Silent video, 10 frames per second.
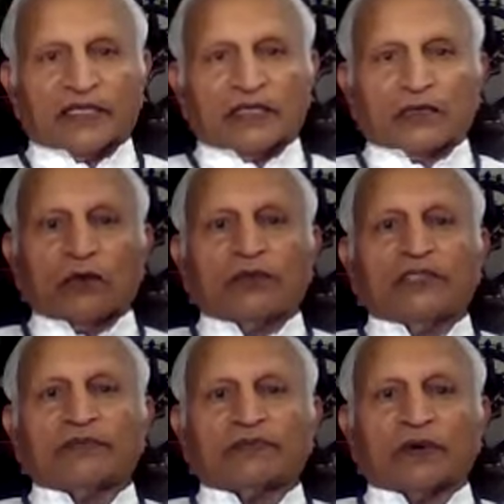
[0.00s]
going
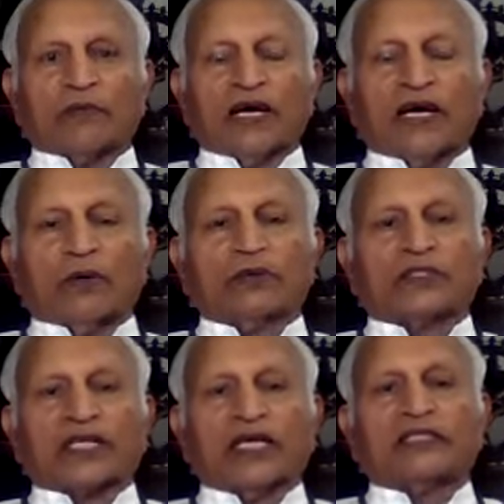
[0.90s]
from
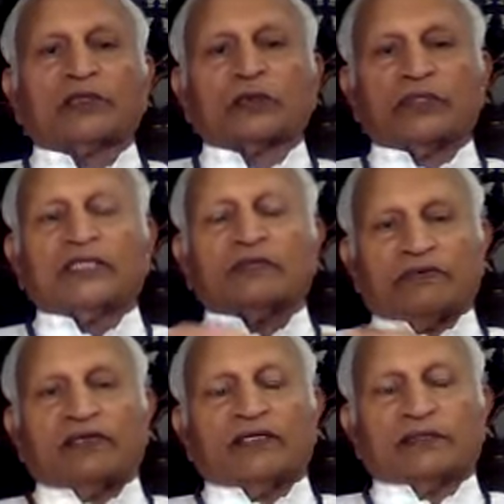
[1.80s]
outside to inward.